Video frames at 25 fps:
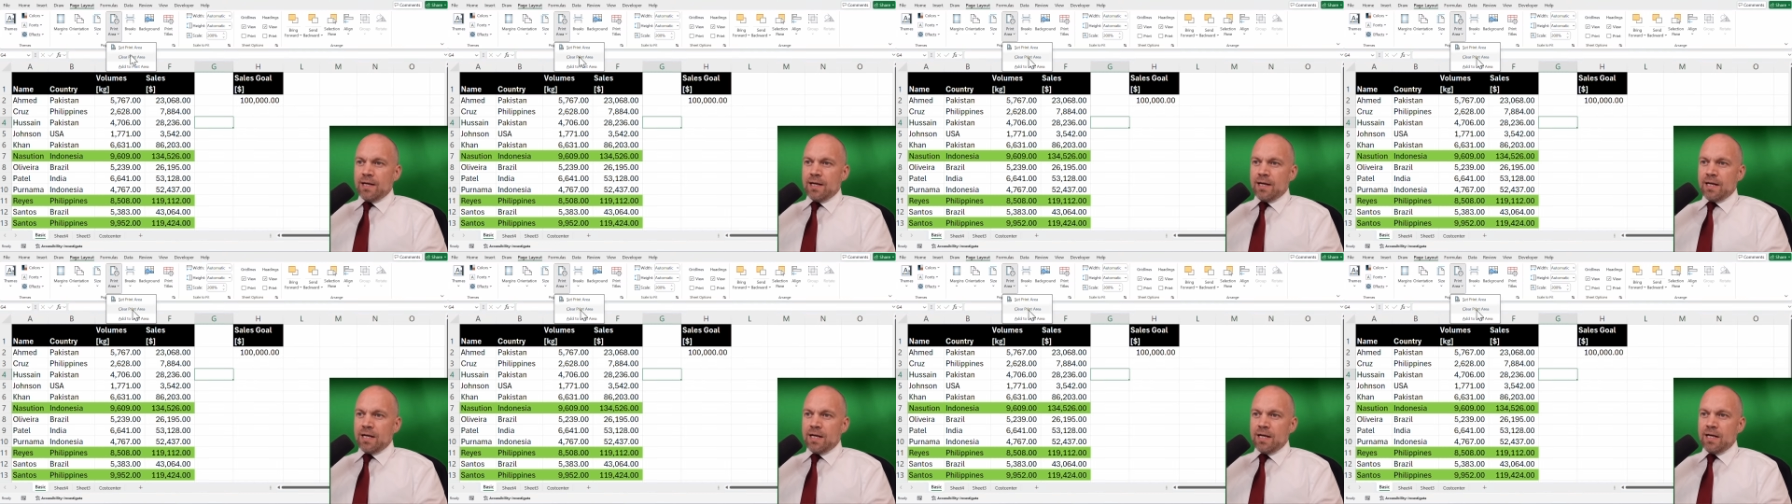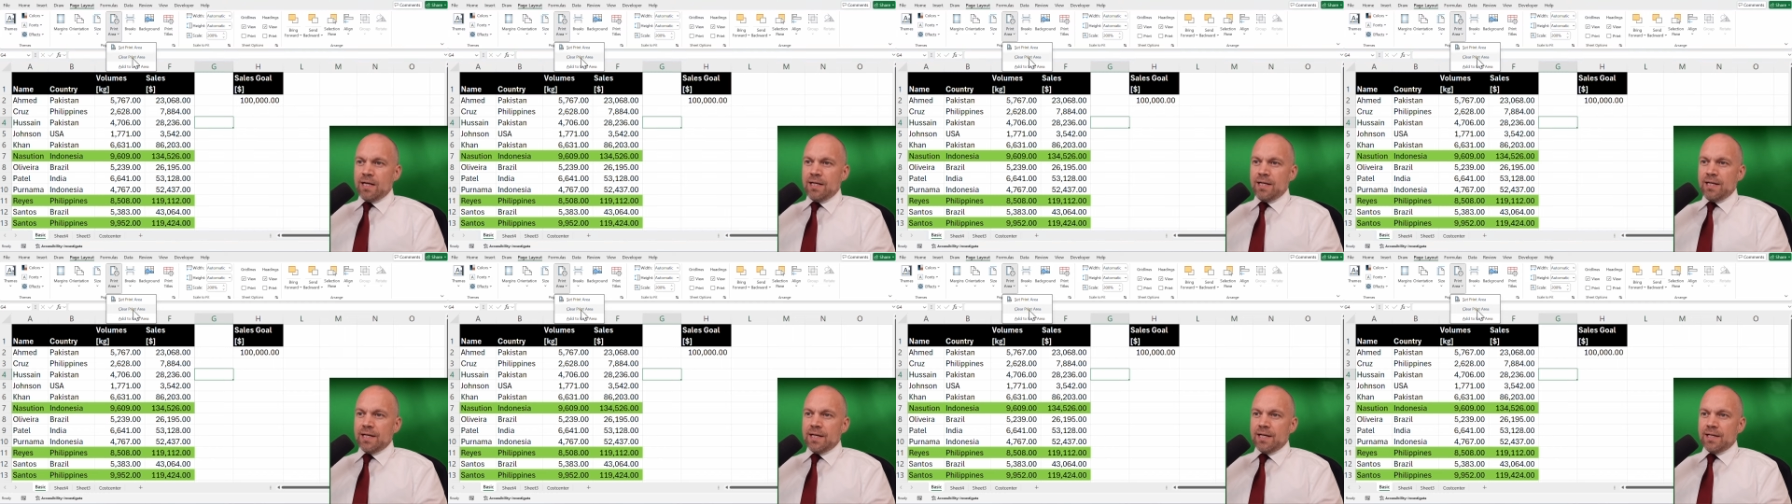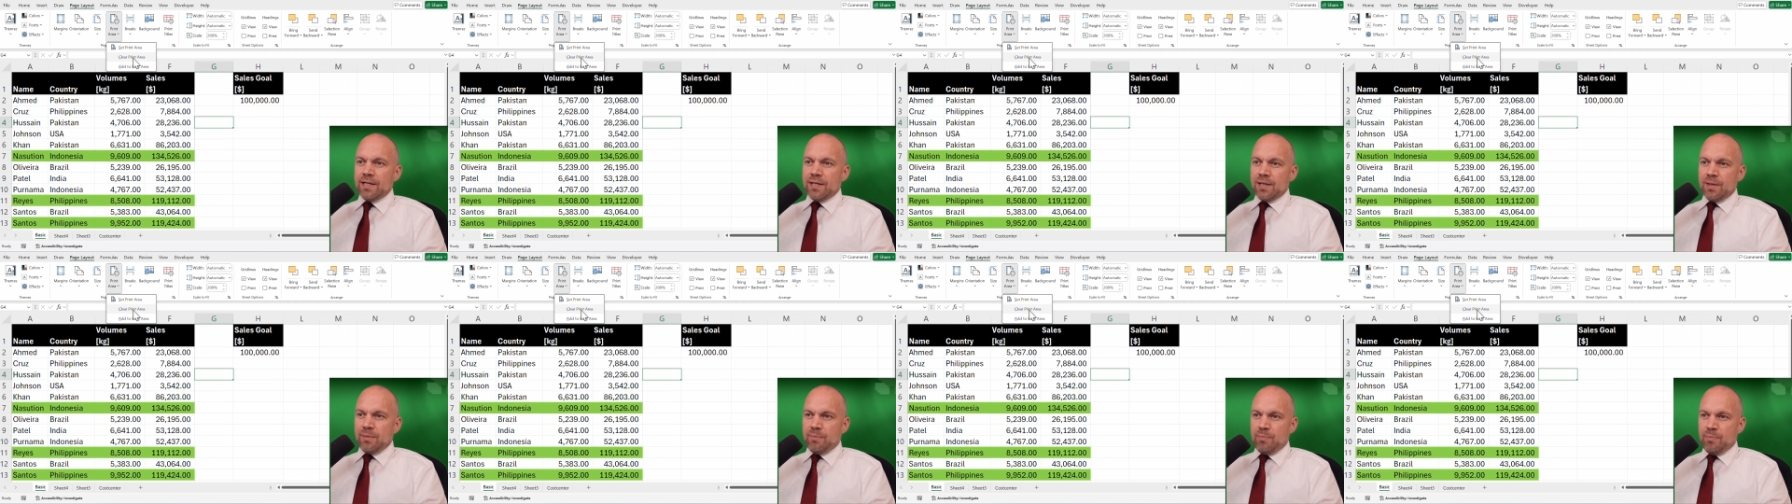clear
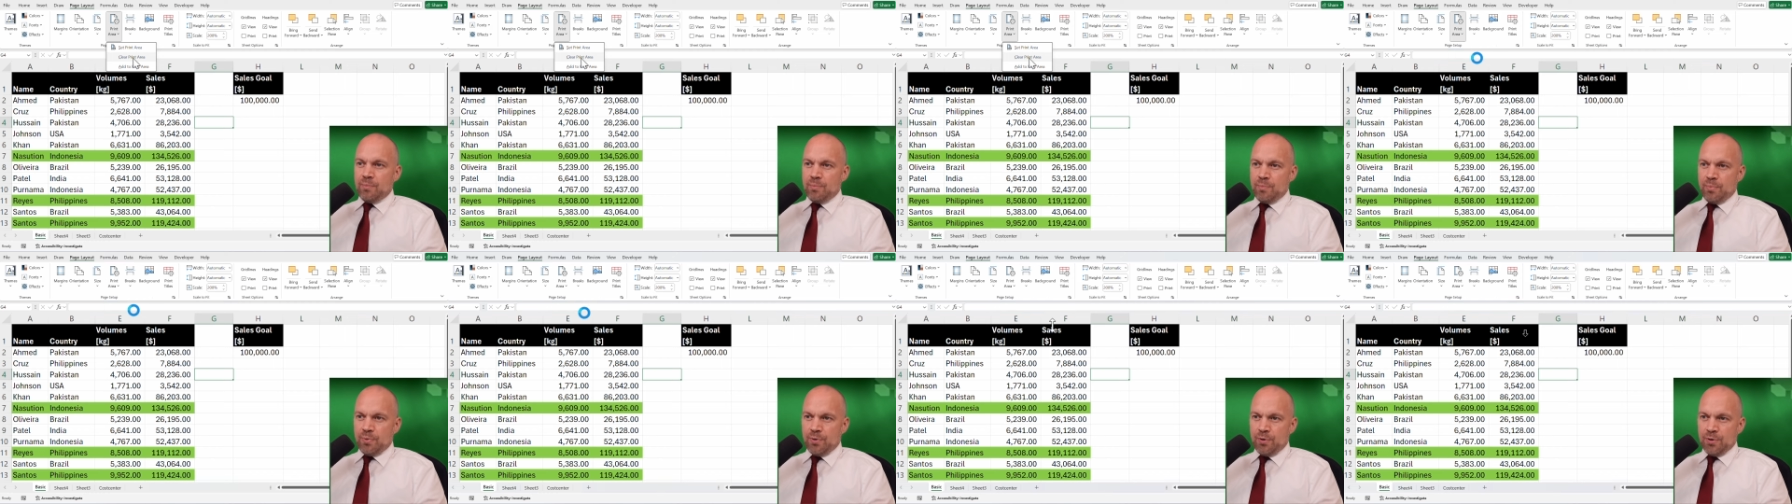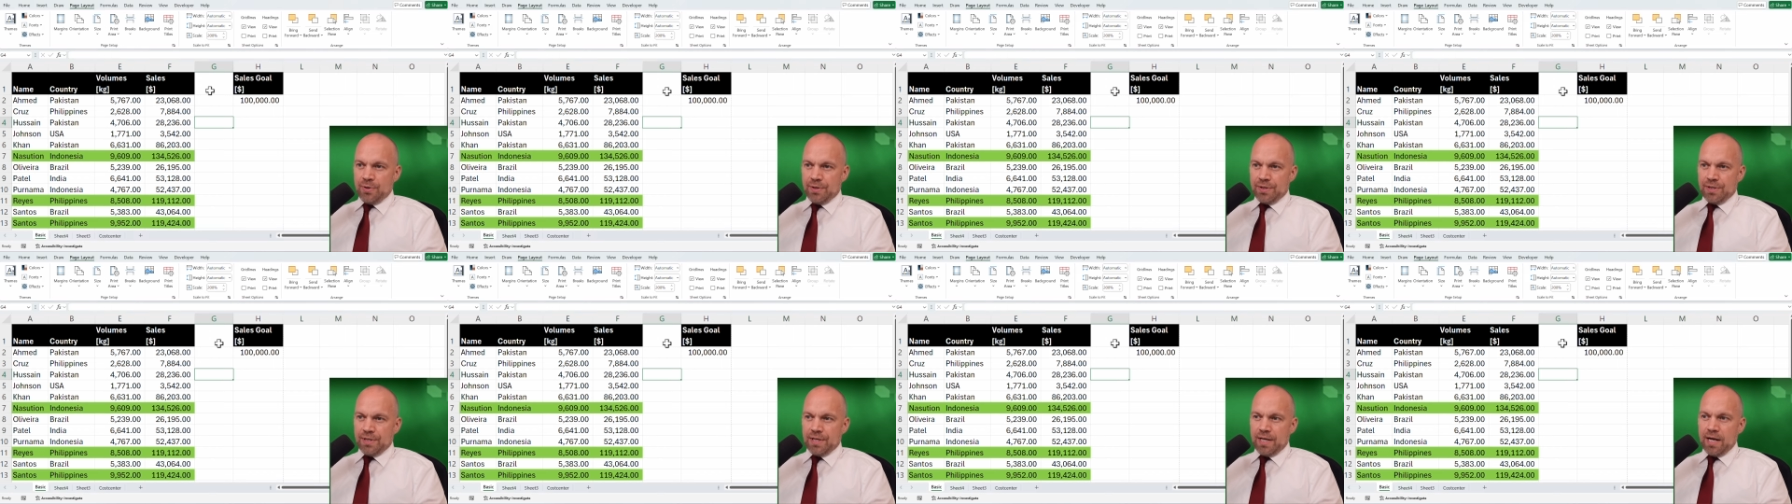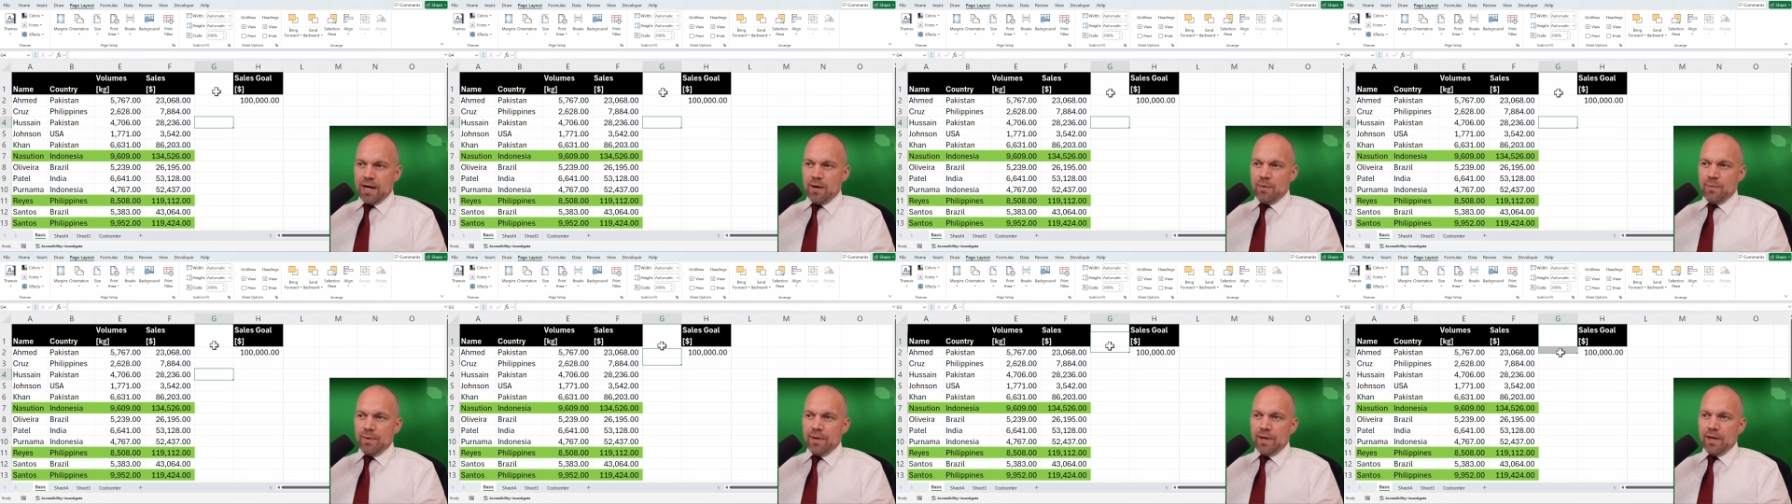the print
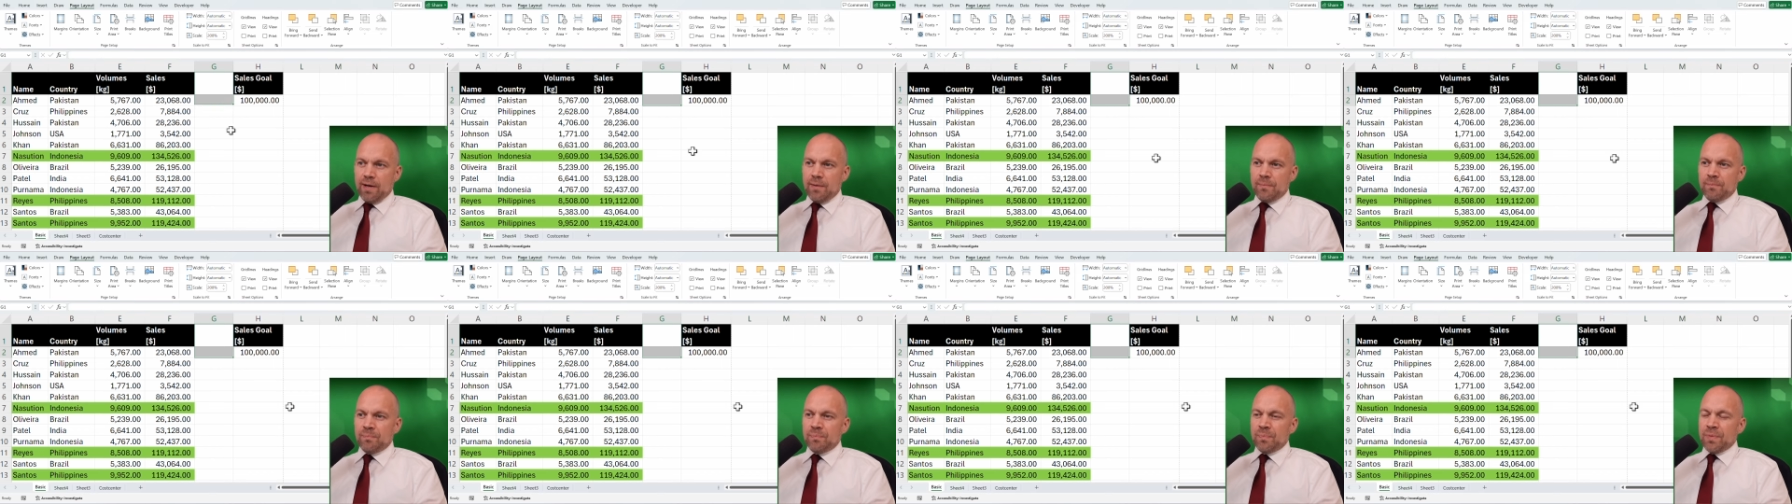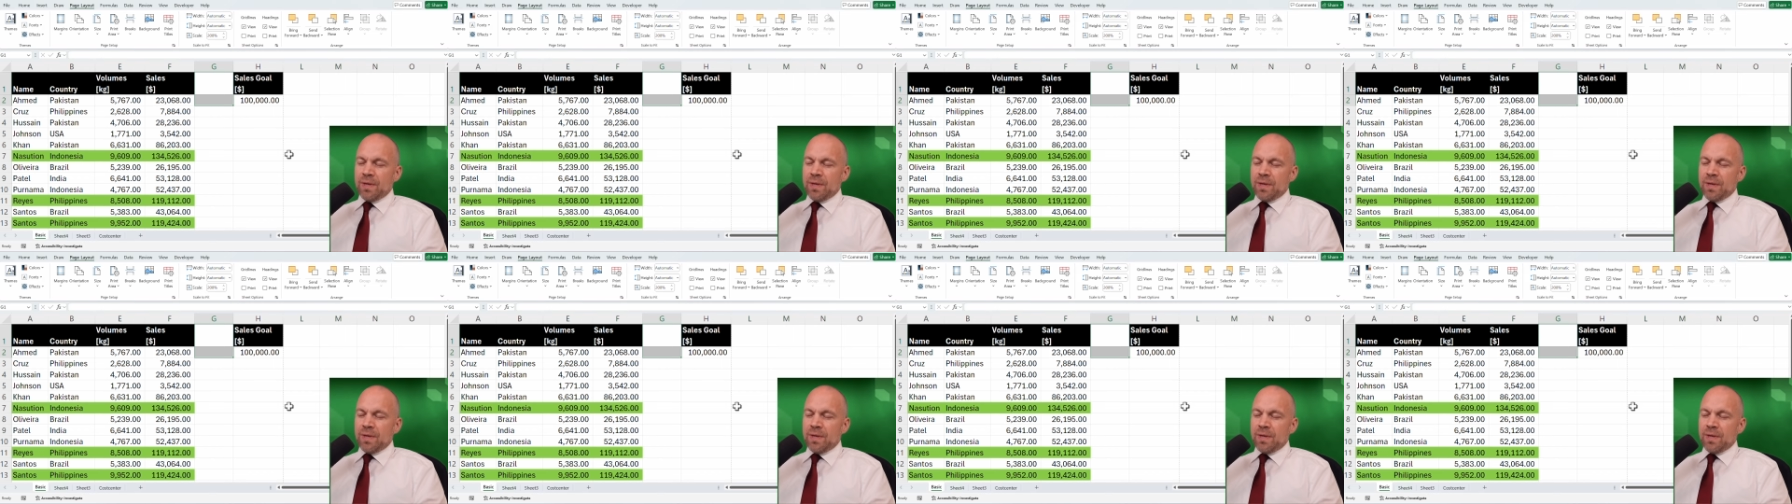area.